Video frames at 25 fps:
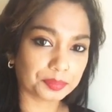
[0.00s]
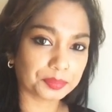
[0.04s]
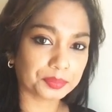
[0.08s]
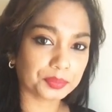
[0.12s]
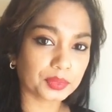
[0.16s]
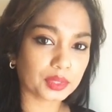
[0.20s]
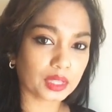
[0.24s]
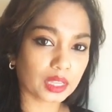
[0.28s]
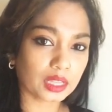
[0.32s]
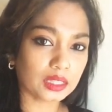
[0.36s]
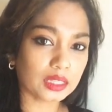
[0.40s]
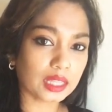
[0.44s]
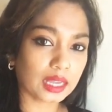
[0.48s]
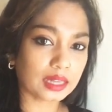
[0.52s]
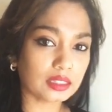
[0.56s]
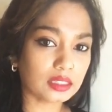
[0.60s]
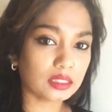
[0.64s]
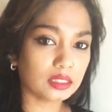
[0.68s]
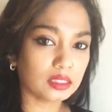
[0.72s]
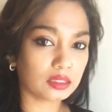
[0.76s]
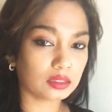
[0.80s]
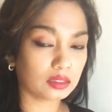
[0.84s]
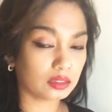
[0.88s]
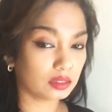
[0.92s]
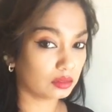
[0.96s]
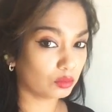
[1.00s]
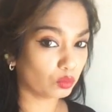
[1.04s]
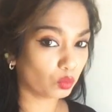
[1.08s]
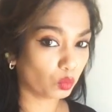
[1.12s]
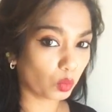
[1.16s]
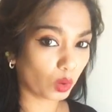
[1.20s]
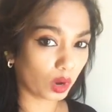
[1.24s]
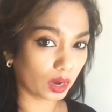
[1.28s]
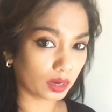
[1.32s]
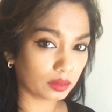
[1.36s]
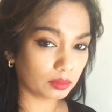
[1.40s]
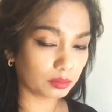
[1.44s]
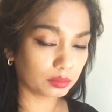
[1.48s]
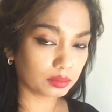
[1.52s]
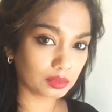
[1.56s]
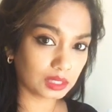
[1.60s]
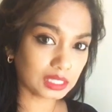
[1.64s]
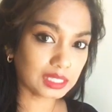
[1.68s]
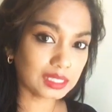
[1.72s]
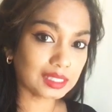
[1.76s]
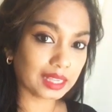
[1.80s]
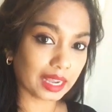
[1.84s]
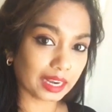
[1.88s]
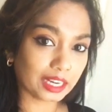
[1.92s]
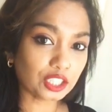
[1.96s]
That's one
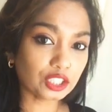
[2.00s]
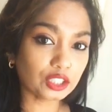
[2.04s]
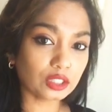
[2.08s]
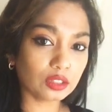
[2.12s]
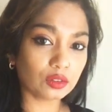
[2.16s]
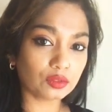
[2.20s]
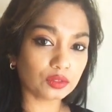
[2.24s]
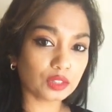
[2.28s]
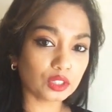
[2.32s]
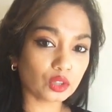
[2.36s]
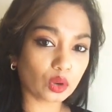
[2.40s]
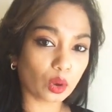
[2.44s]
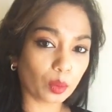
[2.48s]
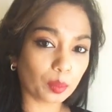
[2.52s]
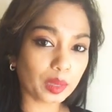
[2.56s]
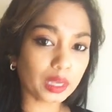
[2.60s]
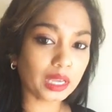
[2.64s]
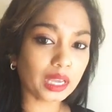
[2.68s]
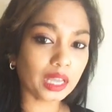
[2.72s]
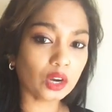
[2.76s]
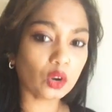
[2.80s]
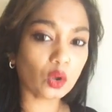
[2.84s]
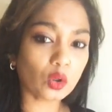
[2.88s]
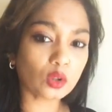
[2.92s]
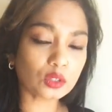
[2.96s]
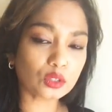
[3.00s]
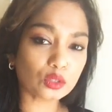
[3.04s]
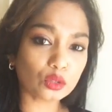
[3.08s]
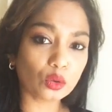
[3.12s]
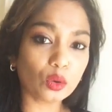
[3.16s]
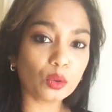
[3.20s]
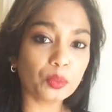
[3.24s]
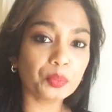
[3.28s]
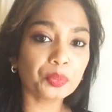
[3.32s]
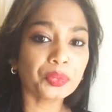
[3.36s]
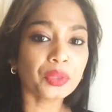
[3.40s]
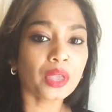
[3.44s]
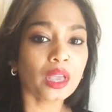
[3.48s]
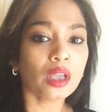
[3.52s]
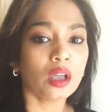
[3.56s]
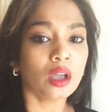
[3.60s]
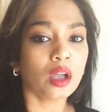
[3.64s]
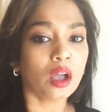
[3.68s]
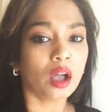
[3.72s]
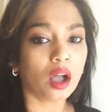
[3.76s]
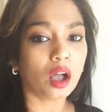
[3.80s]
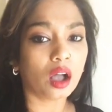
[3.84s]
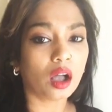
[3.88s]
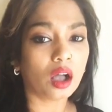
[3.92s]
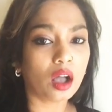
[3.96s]
section of the topic. And also
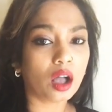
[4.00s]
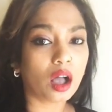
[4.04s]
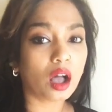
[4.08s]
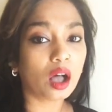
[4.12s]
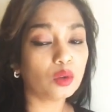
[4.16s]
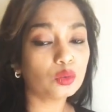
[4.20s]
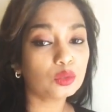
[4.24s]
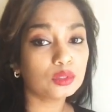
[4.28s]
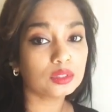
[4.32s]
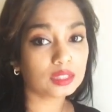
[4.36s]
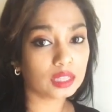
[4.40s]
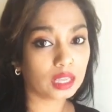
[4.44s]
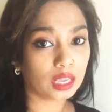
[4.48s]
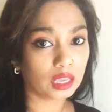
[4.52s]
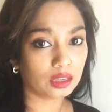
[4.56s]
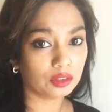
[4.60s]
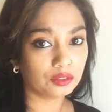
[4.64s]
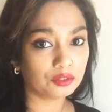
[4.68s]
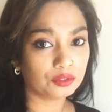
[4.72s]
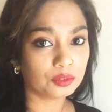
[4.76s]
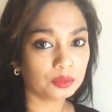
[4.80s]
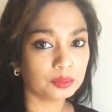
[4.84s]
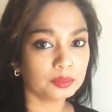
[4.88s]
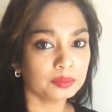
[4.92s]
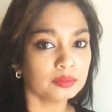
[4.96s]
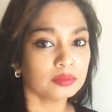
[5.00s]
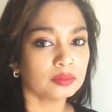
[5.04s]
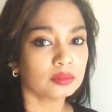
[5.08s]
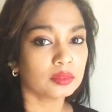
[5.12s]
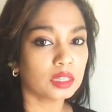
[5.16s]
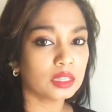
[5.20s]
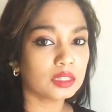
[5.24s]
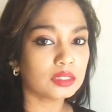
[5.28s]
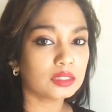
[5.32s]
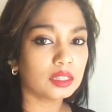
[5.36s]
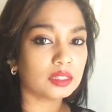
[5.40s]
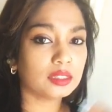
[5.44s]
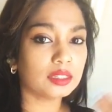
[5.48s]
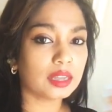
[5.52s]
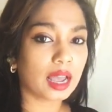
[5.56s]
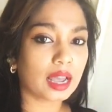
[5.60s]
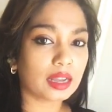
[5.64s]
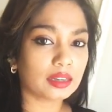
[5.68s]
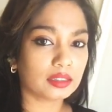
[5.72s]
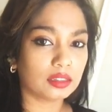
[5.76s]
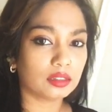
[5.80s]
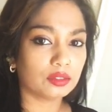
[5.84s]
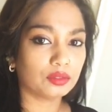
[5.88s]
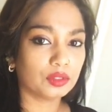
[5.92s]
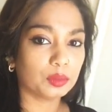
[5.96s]
how safe is the
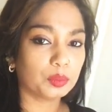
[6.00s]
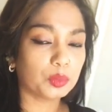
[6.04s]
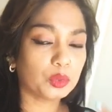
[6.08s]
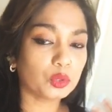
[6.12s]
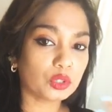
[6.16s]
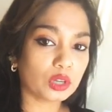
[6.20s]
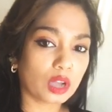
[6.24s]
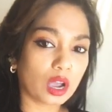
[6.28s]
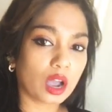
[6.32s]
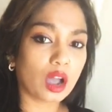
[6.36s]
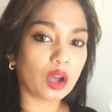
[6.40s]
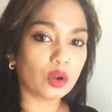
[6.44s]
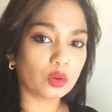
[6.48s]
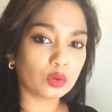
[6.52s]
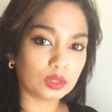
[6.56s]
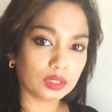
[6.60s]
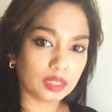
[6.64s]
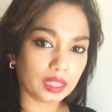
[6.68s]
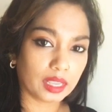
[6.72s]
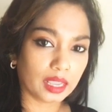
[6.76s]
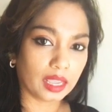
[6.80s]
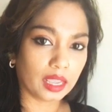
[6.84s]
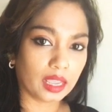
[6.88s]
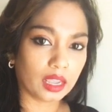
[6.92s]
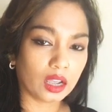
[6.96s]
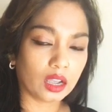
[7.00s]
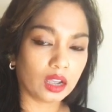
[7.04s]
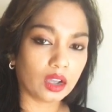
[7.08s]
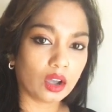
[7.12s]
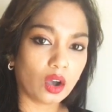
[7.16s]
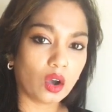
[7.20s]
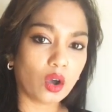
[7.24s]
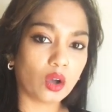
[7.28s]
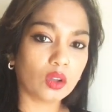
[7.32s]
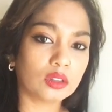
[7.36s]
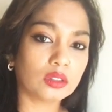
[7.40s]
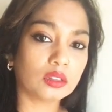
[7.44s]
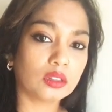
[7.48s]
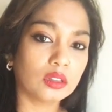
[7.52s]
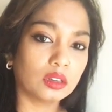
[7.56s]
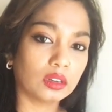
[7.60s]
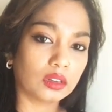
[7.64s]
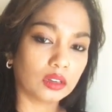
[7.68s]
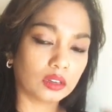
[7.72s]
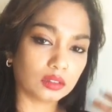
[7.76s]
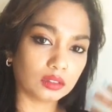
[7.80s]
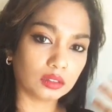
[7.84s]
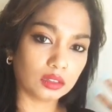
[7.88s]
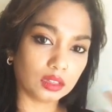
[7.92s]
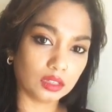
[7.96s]
data we put out there on
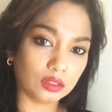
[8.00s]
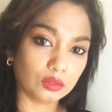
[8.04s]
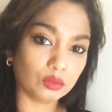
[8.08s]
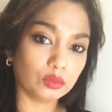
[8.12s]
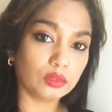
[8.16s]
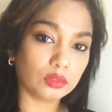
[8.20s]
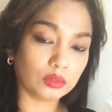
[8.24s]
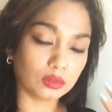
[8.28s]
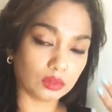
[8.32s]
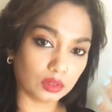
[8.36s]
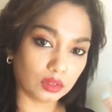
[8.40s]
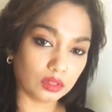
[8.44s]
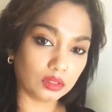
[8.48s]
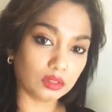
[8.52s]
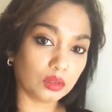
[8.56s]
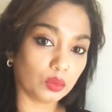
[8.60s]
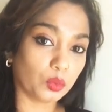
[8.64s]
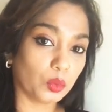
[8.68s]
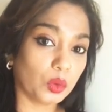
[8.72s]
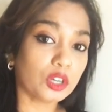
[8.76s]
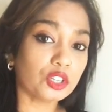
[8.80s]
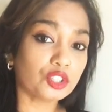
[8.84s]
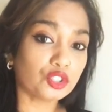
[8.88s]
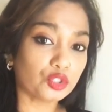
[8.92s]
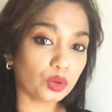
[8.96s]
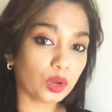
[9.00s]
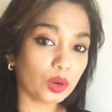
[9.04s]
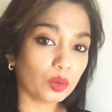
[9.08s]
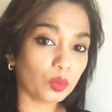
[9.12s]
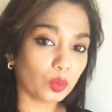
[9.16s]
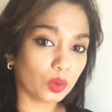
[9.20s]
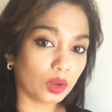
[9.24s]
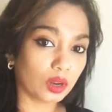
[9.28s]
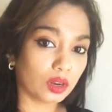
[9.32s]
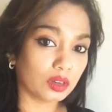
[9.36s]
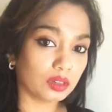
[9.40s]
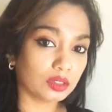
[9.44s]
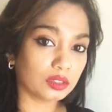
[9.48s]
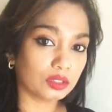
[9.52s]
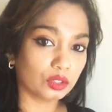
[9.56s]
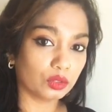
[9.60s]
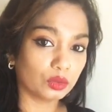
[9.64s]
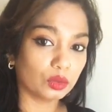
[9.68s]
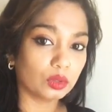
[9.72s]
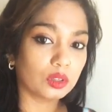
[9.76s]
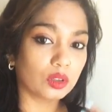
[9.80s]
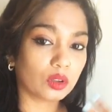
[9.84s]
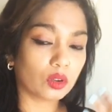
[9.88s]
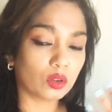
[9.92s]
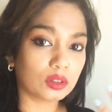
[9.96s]
in the virtual world,
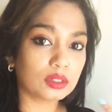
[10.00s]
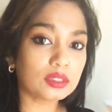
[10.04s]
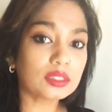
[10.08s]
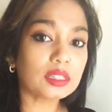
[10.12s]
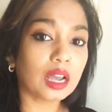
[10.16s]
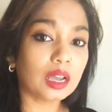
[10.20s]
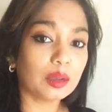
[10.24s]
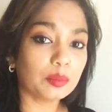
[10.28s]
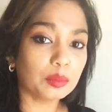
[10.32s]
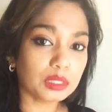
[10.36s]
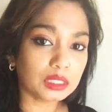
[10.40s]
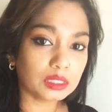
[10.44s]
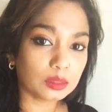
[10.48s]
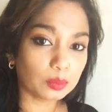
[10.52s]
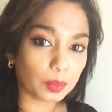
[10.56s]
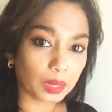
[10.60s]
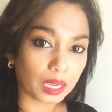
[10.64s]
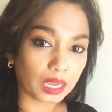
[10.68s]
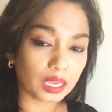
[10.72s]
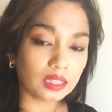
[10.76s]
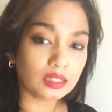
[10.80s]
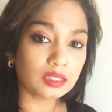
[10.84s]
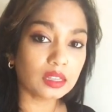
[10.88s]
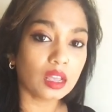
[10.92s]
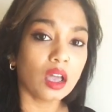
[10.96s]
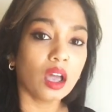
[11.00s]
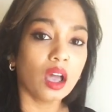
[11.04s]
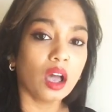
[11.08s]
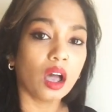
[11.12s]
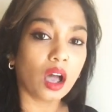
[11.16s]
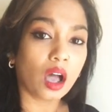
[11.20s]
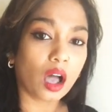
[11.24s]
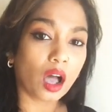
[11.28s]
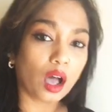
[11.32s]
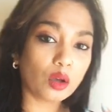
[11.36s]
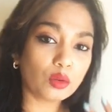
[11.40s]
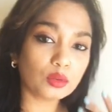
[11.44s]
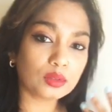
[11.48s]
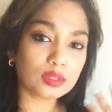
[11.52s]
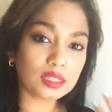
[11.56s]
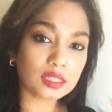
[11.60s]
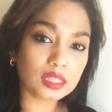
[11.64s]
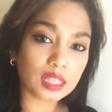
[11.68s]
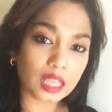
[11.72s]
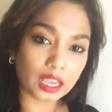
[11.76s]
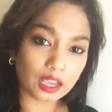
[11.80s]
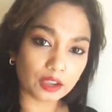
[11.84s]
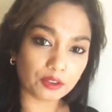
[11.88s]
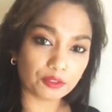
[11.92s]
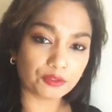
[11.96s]
on cyberspace? How
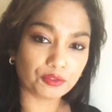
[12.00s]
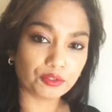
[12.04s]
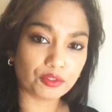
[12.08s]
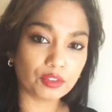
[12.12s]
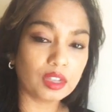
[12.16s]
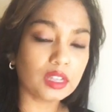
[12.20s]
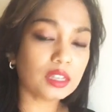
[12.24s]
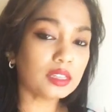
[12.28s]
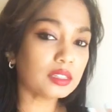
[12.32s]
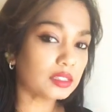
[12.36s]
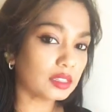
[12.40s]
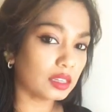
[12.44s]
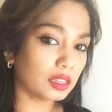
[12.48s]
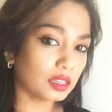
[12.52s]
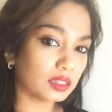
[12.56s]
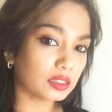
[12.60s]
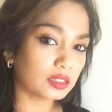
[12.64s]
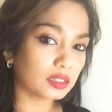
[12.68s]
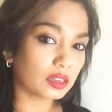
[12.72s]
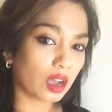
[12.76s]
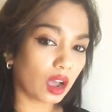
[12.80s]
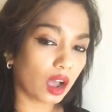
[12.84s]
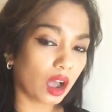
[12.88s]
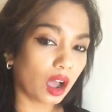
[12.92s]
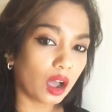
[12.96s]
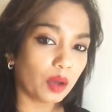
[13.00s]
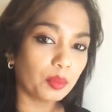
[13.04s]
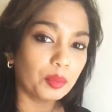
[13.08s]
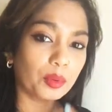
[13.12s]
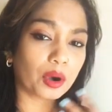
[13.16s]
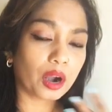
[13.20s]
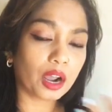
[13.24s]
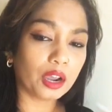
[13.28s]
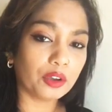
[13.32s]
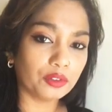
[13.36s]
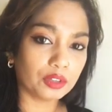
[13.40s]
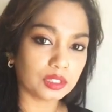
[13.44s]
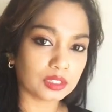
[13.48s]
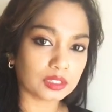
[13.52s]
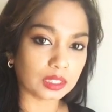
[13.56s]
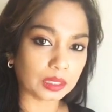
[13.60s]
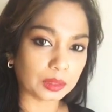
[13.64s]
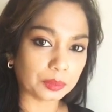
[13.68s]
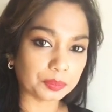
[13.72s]
safe is it, our privacy?